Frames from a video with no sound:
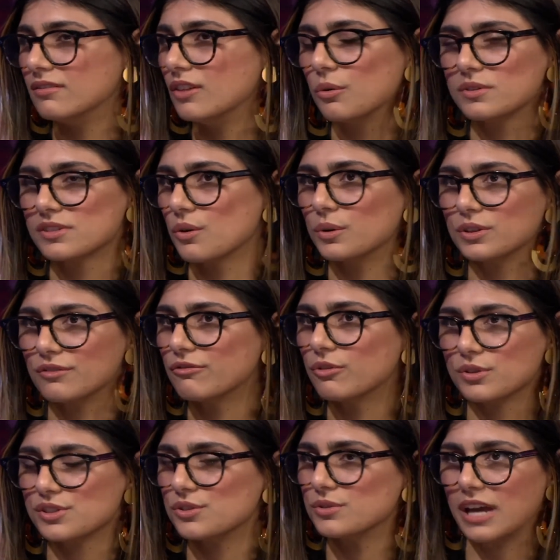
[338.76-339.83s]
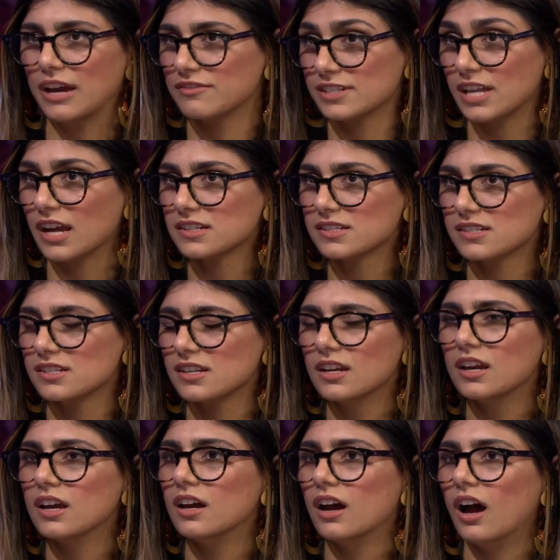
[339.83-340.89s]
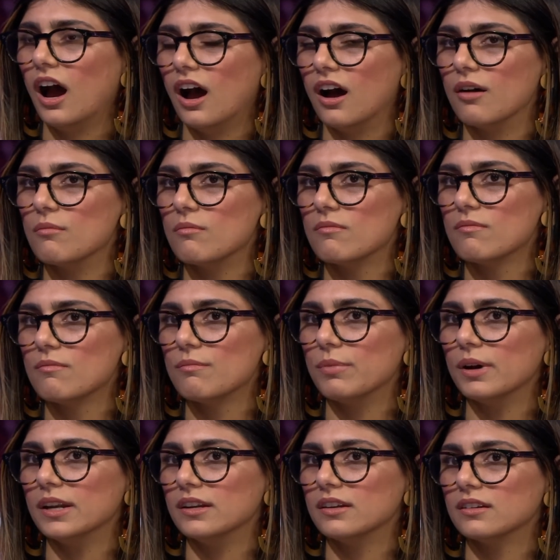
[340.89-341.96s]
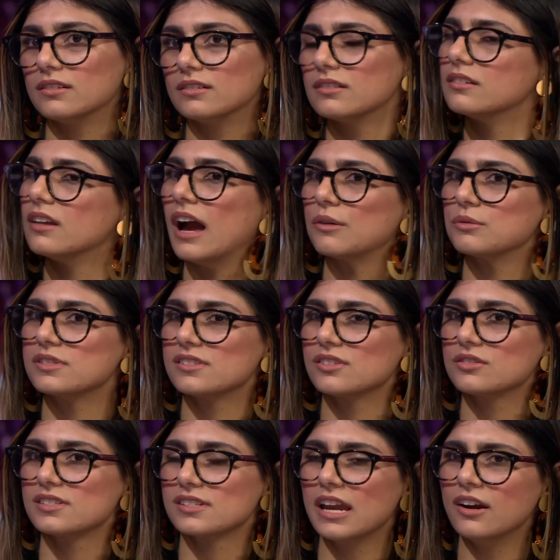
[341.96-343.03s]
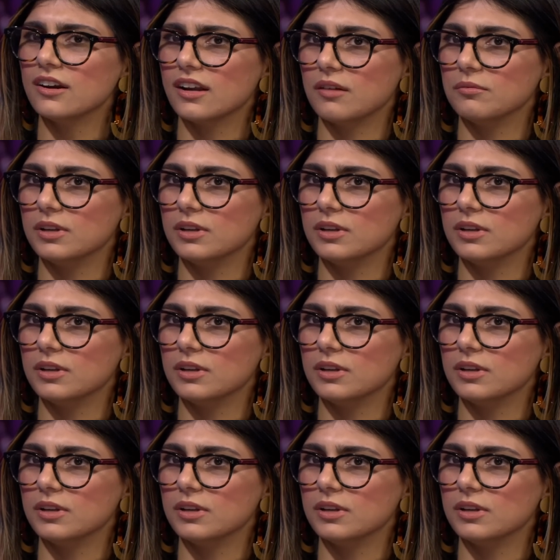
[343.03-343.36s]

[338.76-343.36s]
No one's going to force you to have sex. But I was still scared.